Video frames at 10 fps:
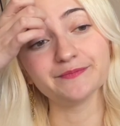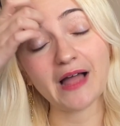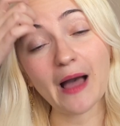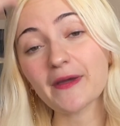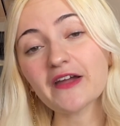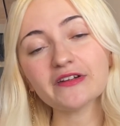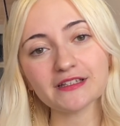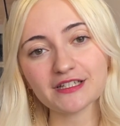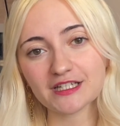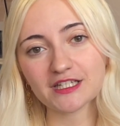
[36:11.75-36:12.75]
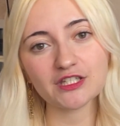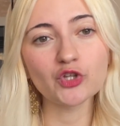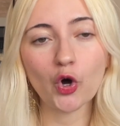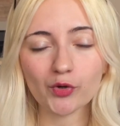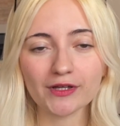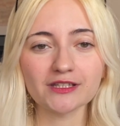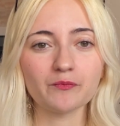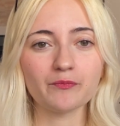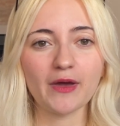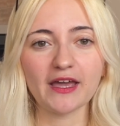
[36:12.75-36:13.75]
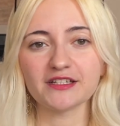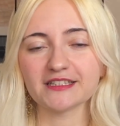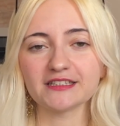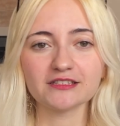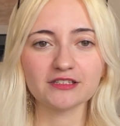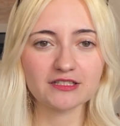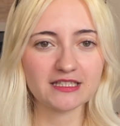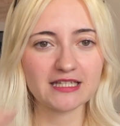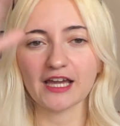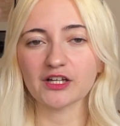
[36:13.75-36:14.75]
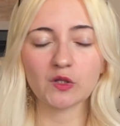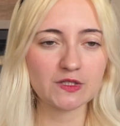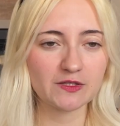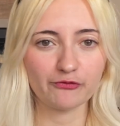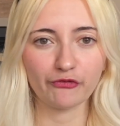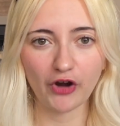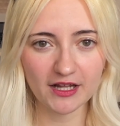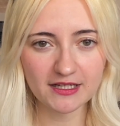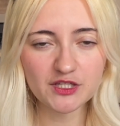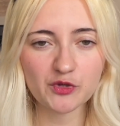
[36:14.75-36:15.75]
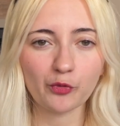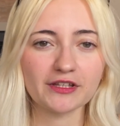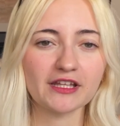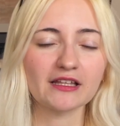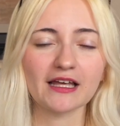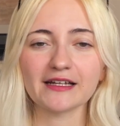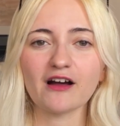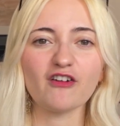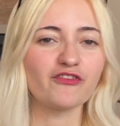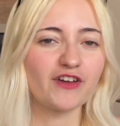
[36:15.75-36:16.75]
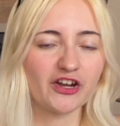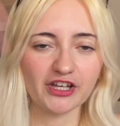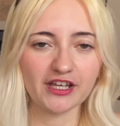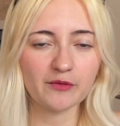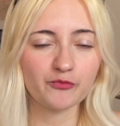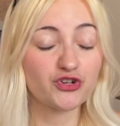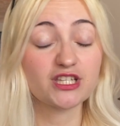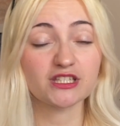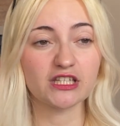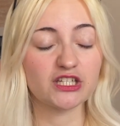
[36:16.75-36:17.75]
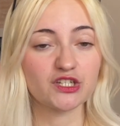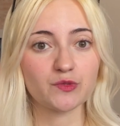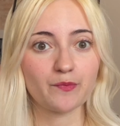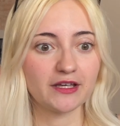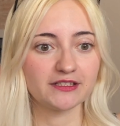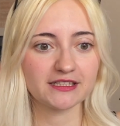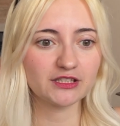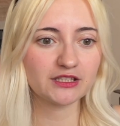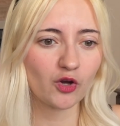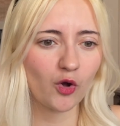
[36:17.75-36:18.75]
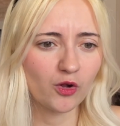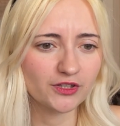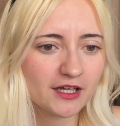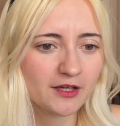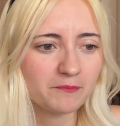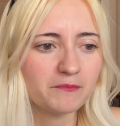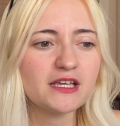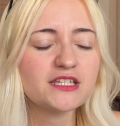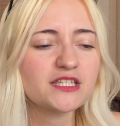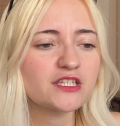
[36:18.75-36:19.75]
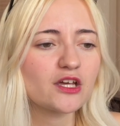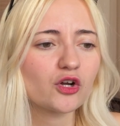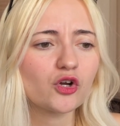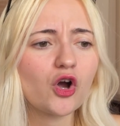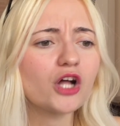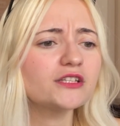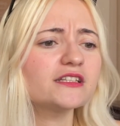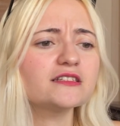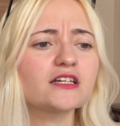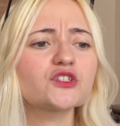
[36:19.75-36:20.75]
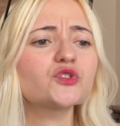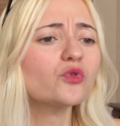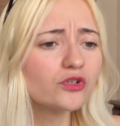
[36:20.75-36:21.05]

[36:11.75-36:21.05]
Apparently, she's known in the pageant cycles in France, winning like a very prestigious pageant called Miss Côte d'Azur